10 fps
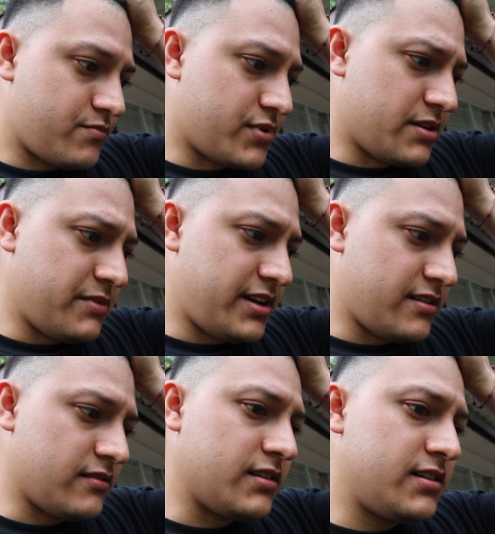But I
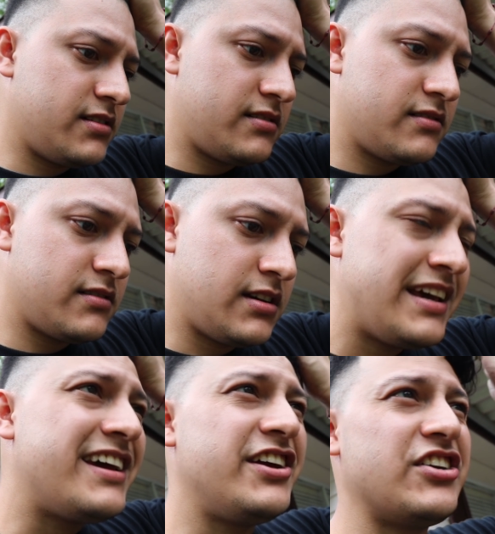mean,
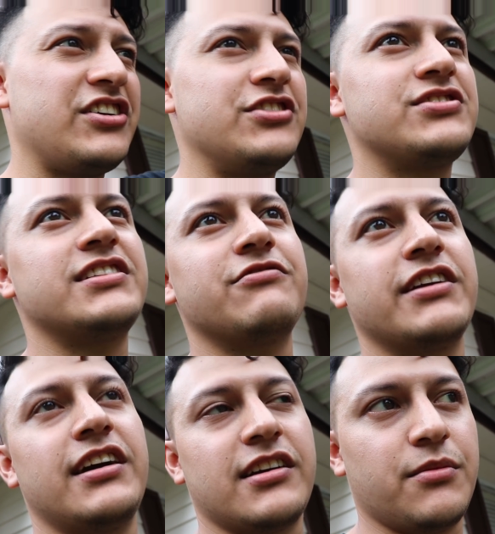here in Houston we
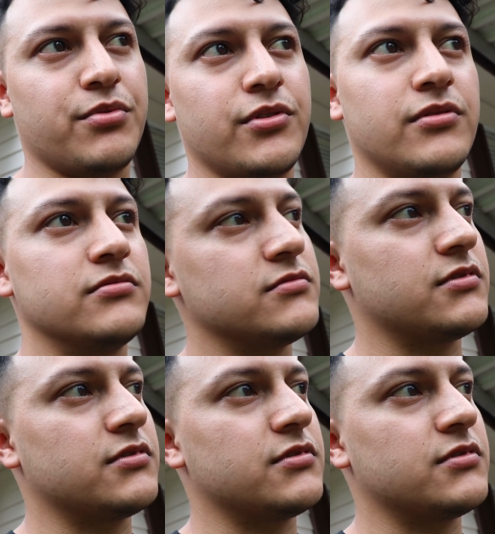got a couple